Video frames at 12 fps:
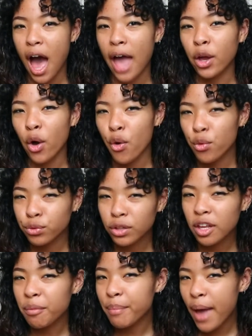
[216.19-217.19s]
I
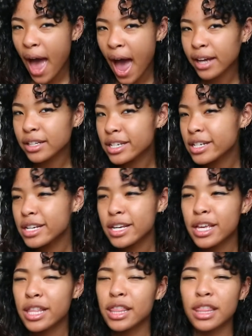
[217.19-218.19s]
only packed
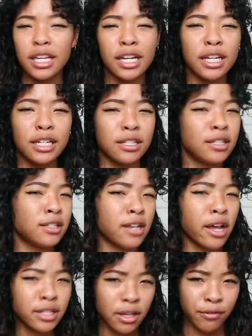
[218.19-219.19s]
the
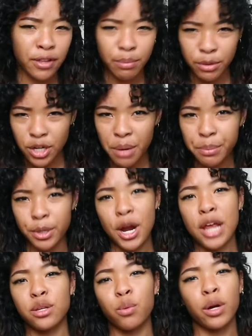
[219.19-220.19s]
Dusk flip jumper
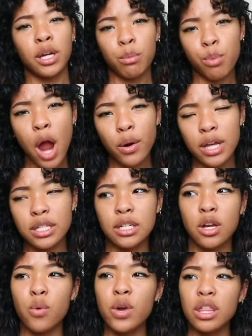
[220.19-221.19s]
as a work in progress to
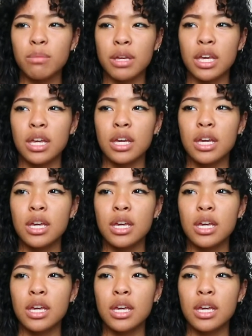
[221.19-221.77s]
go with me.